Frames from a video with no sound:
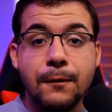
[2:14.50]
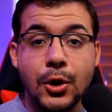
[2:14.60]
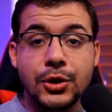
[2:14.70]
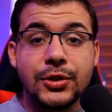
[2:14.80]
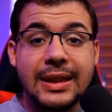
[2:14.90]

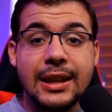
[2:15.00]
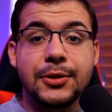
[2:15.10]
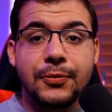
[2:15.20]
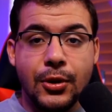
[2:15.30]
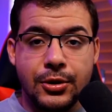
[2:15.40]
First things
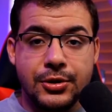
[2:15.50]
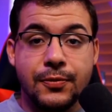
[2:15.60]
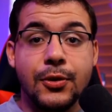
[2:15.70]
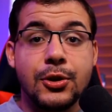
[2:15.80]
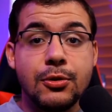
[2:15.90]
first,
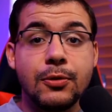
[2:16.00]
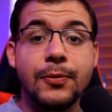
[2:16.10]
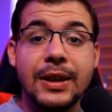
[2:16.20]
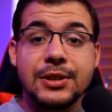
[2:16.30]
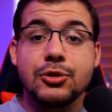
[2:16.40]
for you to
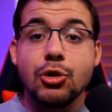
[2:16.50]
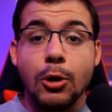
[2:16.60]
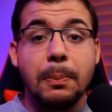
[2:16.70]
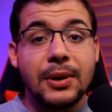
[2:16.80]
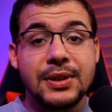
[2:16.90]
fix your
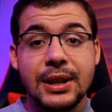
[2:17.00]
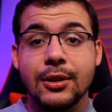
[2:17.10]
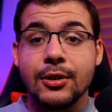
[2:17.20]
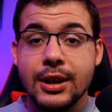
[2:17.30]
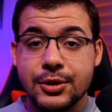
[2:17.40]
particular
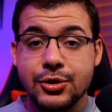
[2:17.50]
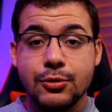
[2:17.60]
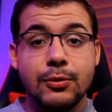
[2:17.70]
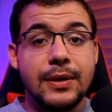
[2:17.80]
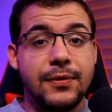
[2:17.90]
issue
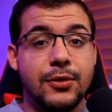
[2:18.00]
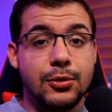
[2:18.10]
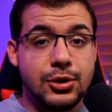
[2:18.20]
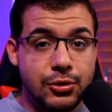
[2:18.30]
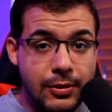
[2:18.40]
with your
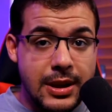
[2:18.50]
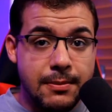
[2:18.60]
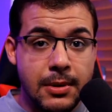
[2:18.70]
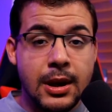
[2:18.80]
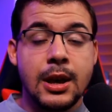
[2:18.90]

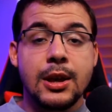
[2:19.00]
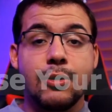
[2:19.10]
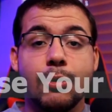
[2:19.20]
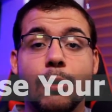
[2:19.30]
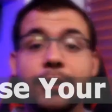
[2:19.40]
stream, you're going